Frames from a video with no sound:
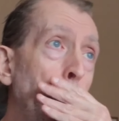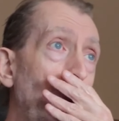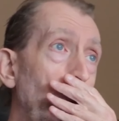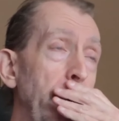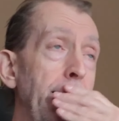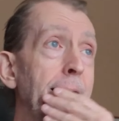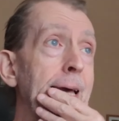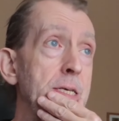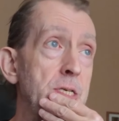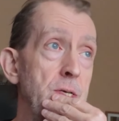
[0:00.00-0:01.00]
But
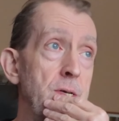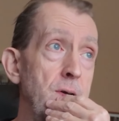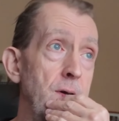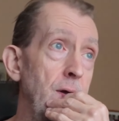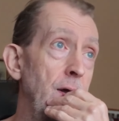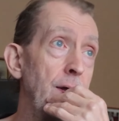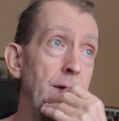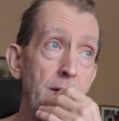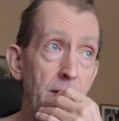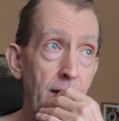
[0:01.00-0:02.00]
yeah, so
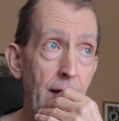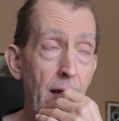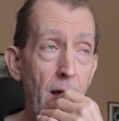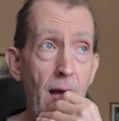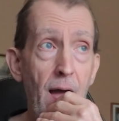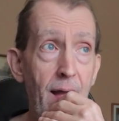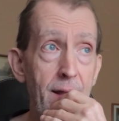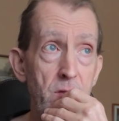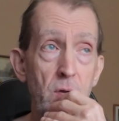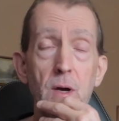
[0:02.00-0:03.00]

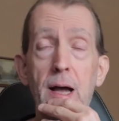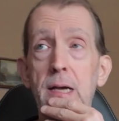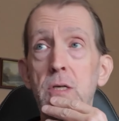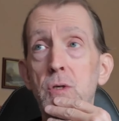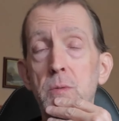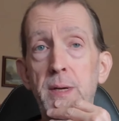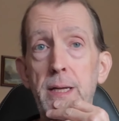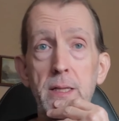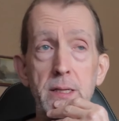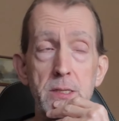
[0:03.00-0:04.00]
I thought I should
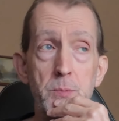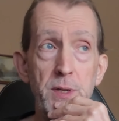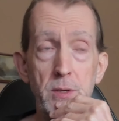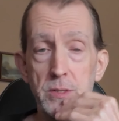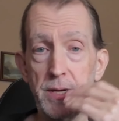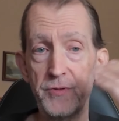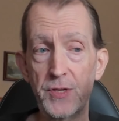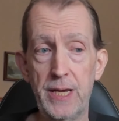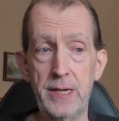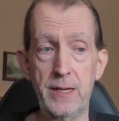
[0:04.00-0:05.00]
make this because I've
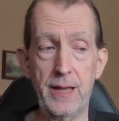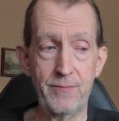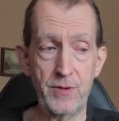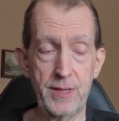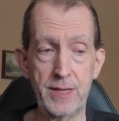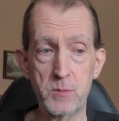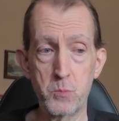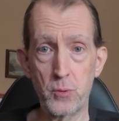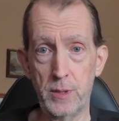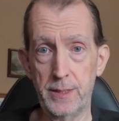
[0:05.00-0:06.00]
said everything's
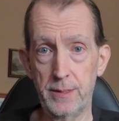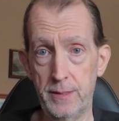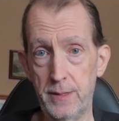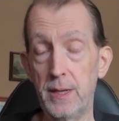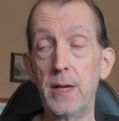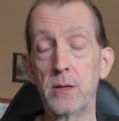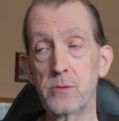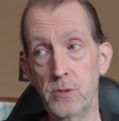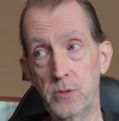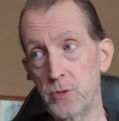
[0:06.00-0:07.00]
brilliant.
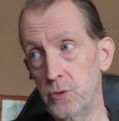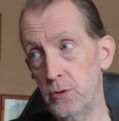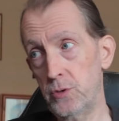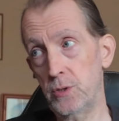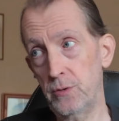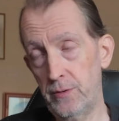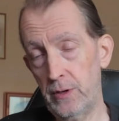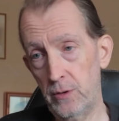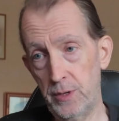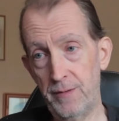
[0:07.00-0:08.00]
So it's
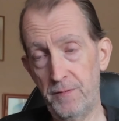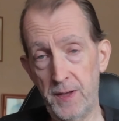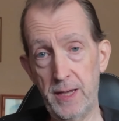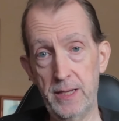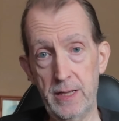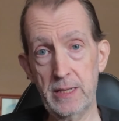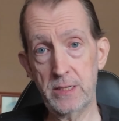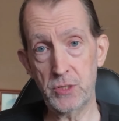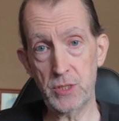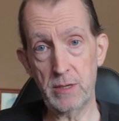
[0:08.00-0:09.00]
also only fair
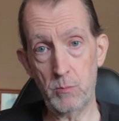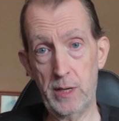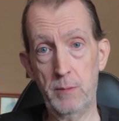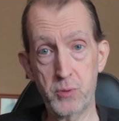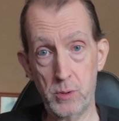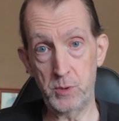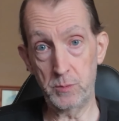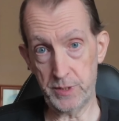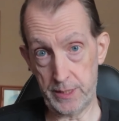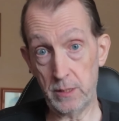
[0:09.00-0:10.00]
to say where
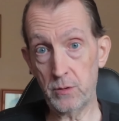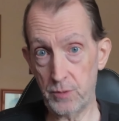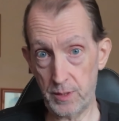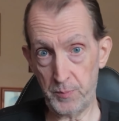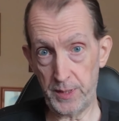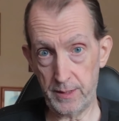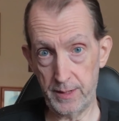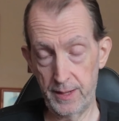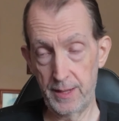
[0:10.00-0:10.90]
problems can creep in.